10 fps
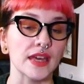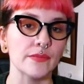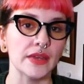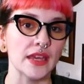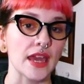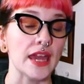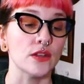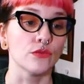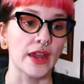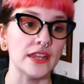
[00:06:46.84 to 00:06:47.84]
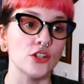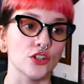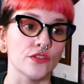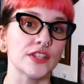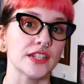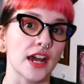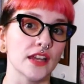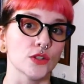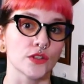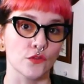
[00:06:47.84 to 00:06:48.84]
there being a range of
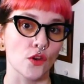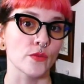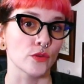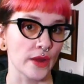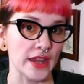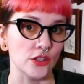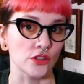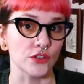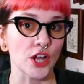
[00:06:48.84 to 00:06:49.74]
styles from a range of